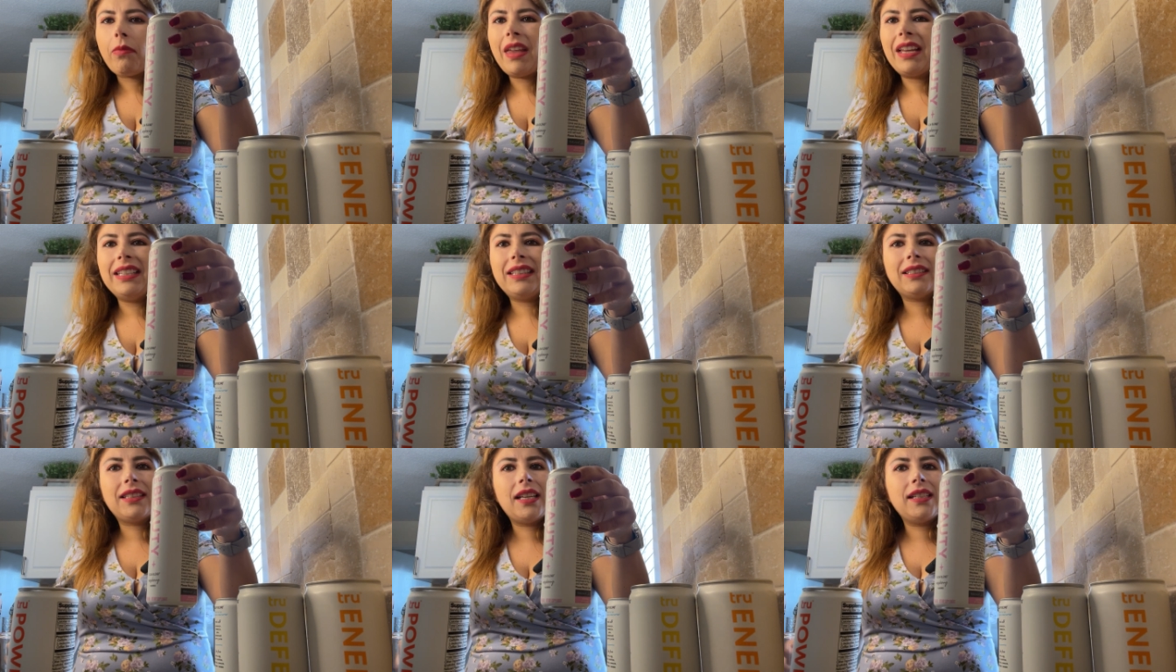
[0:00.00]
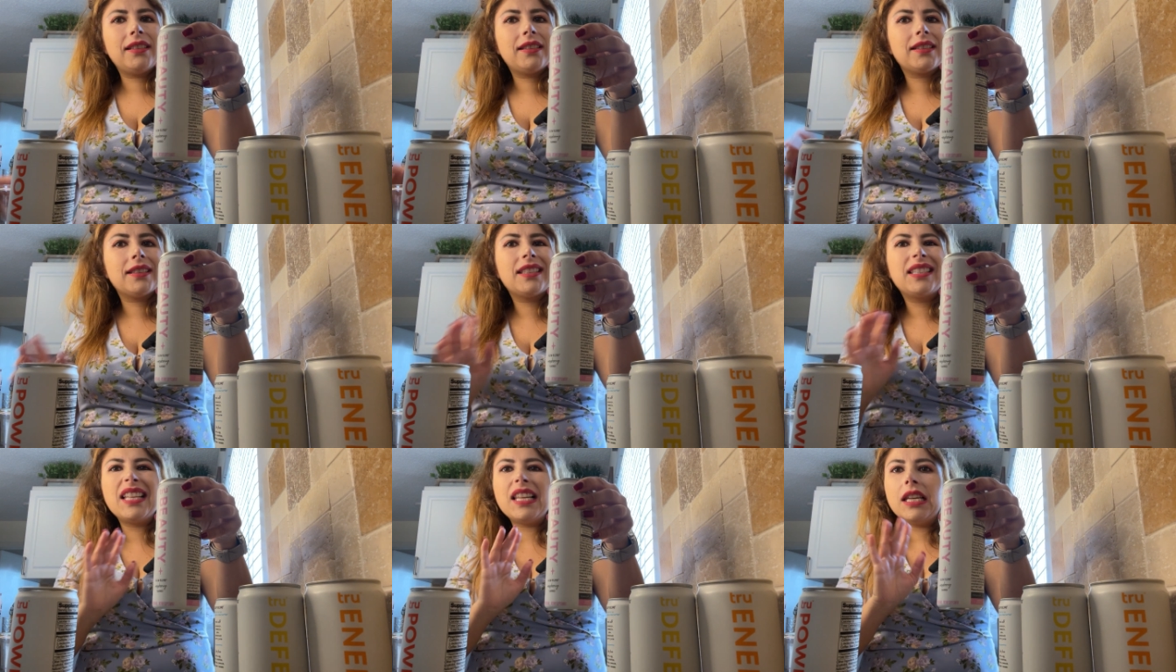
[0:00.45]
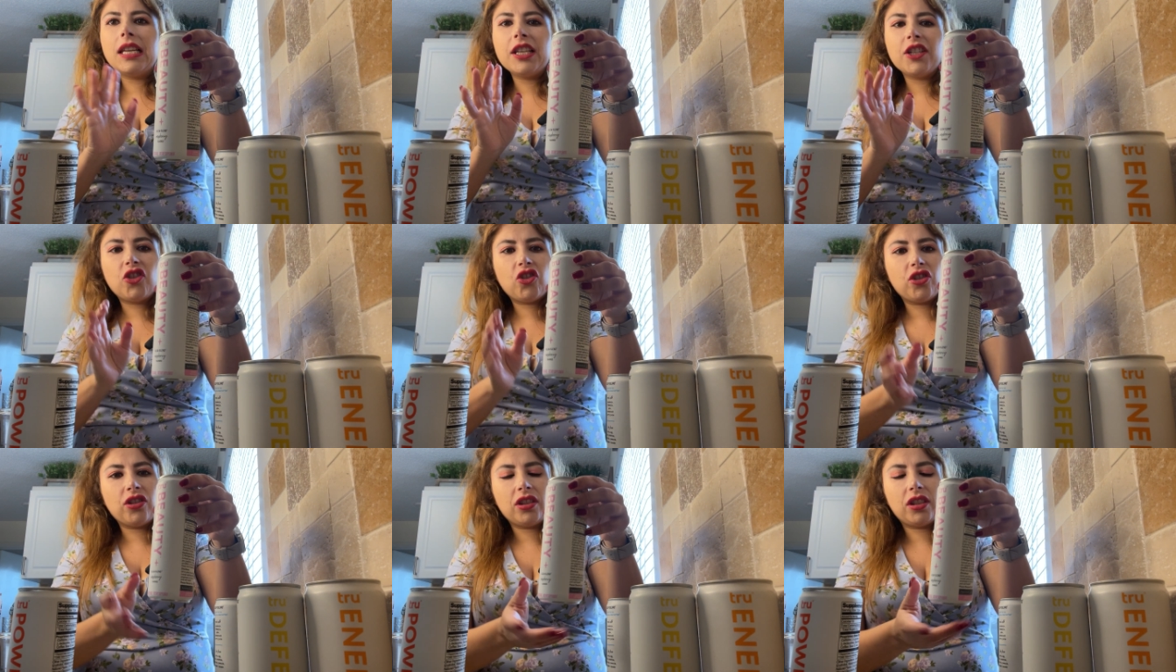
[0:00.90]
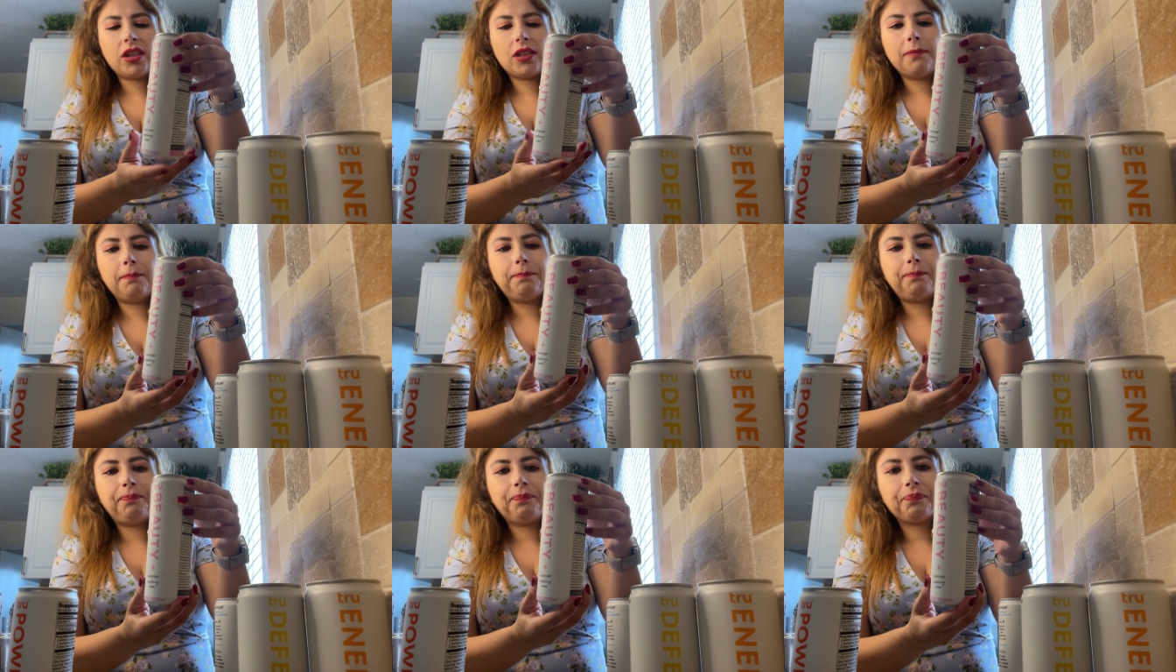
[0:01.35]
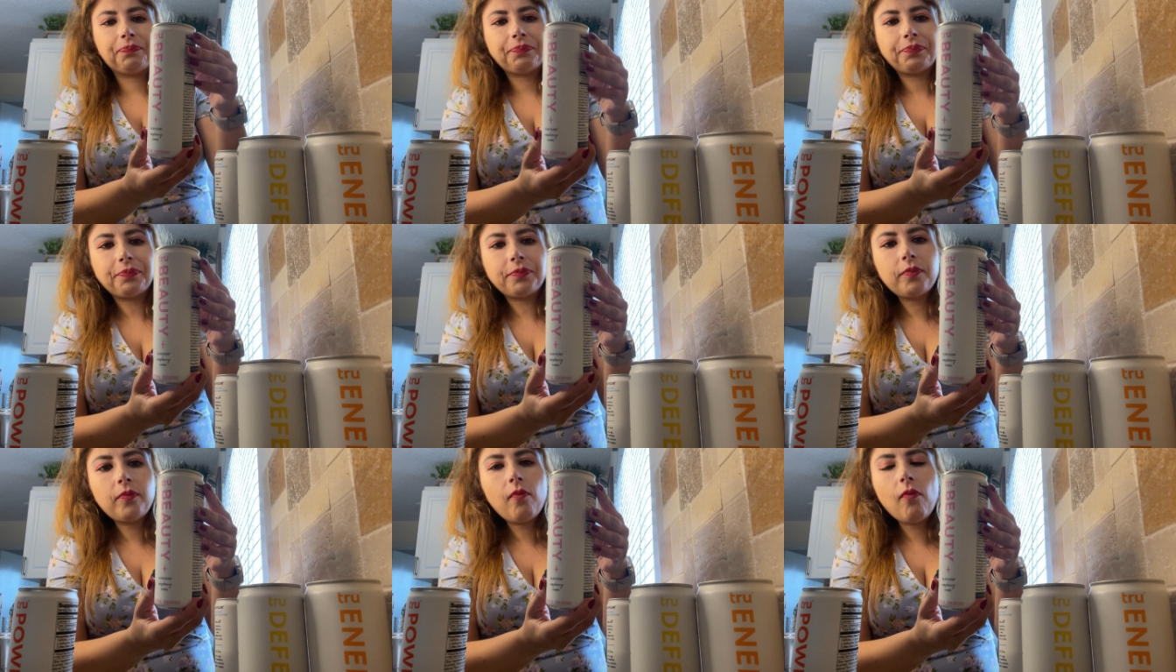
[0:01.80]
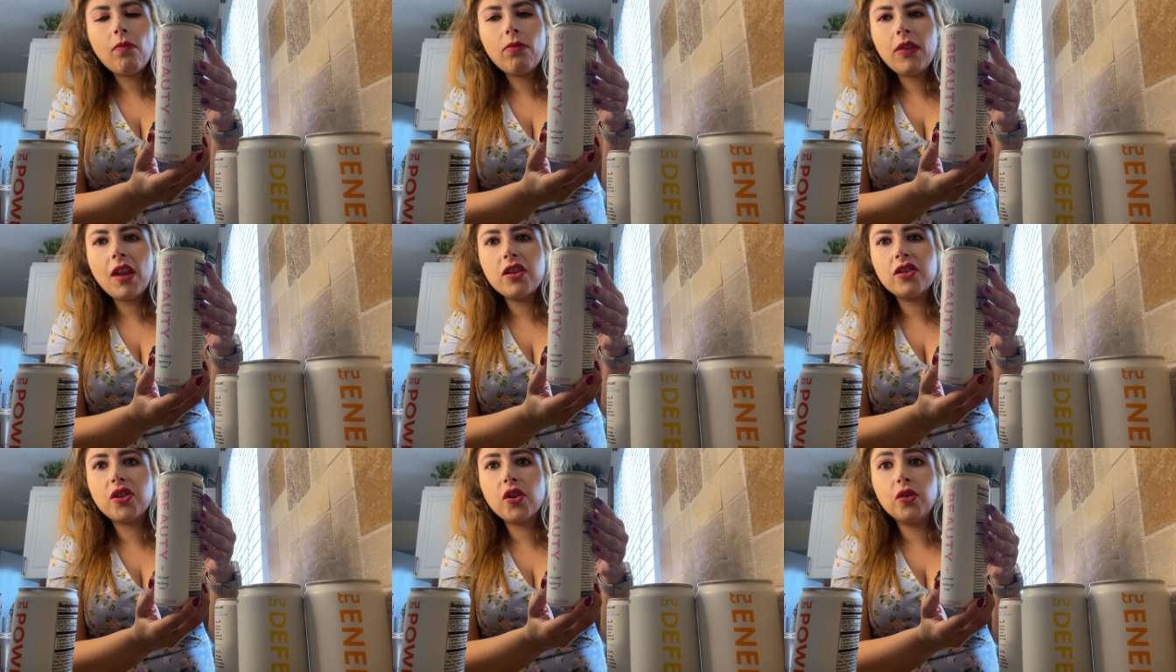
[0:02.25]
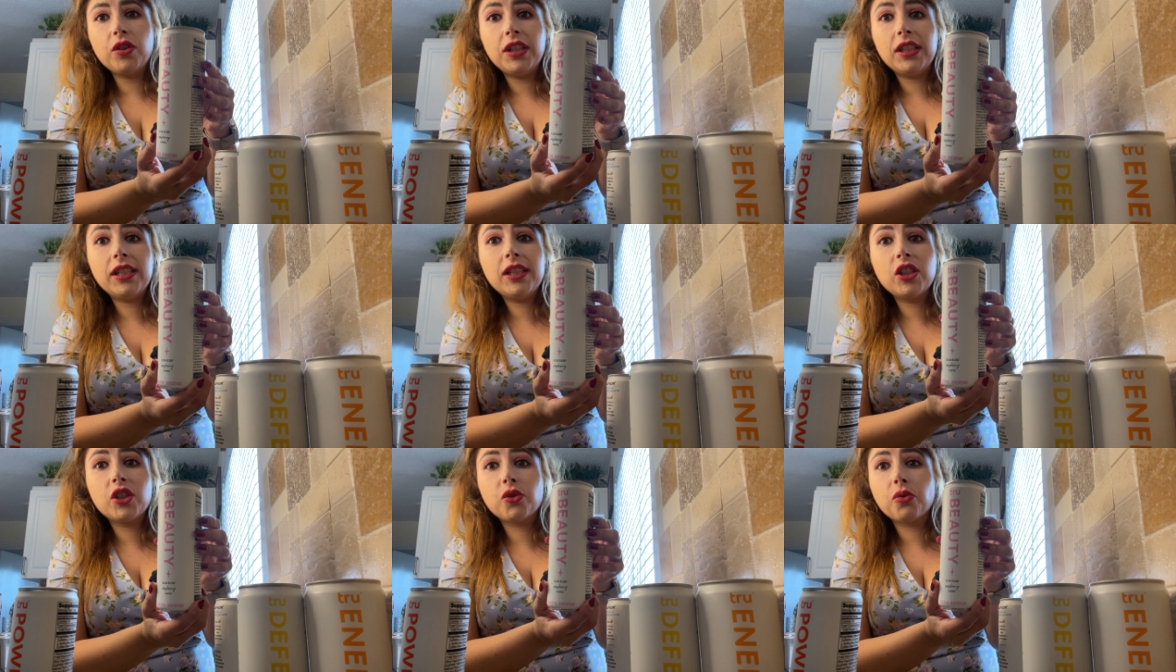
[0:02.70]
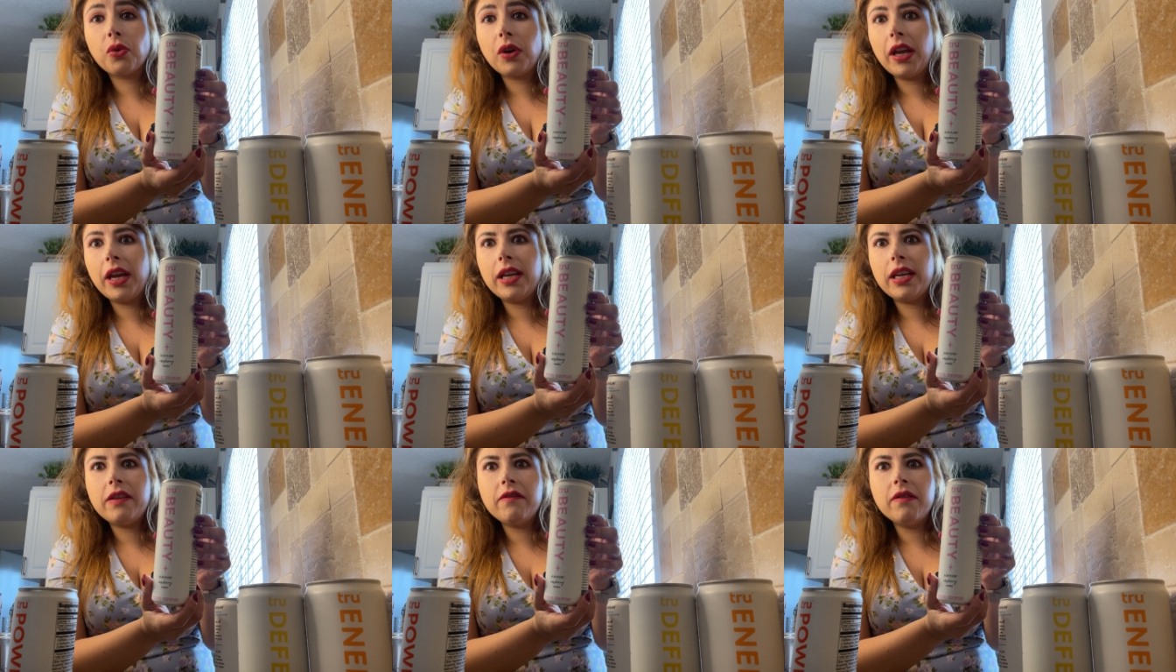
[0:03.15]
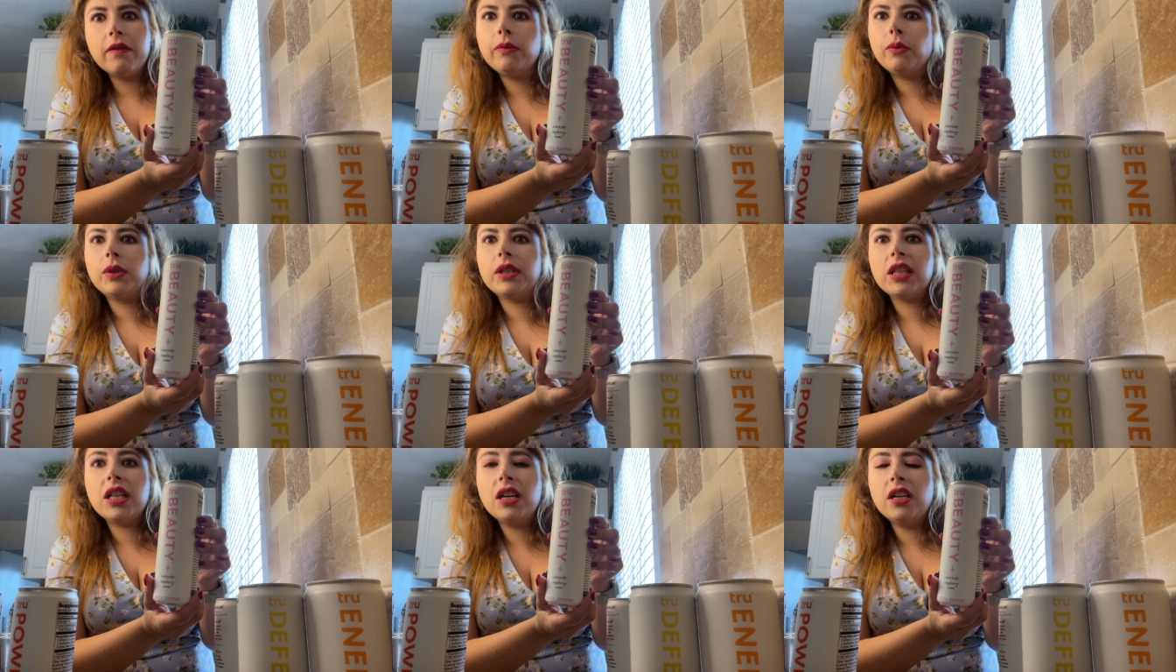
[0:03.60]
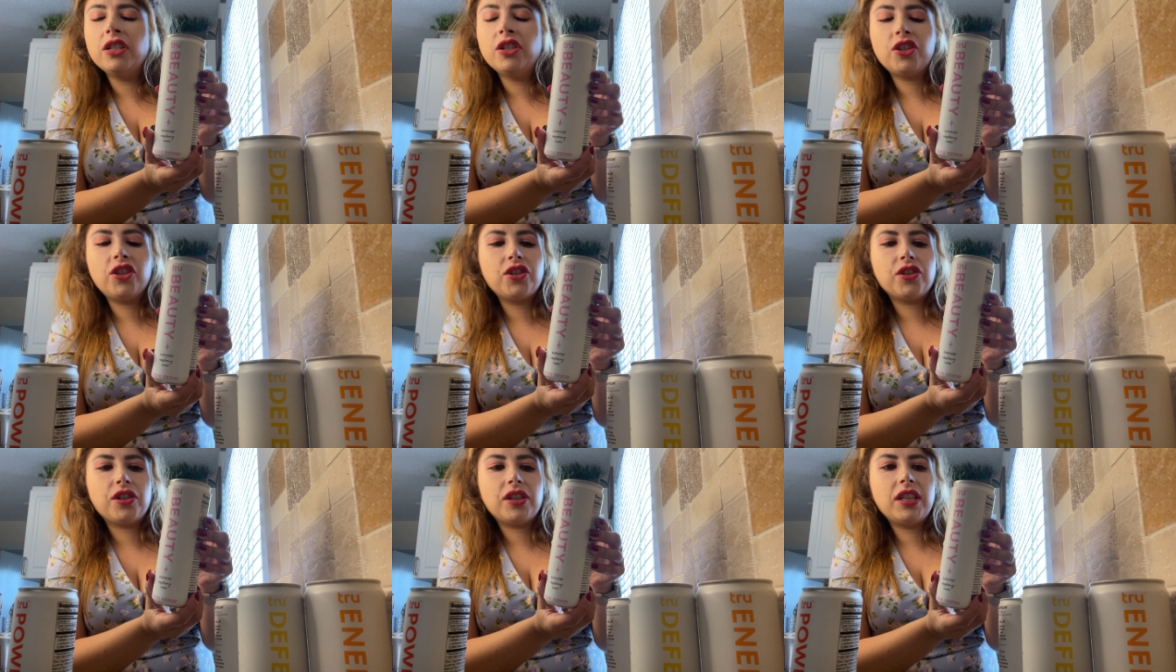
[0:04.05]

It tastes delicious. So this is great even with lunch or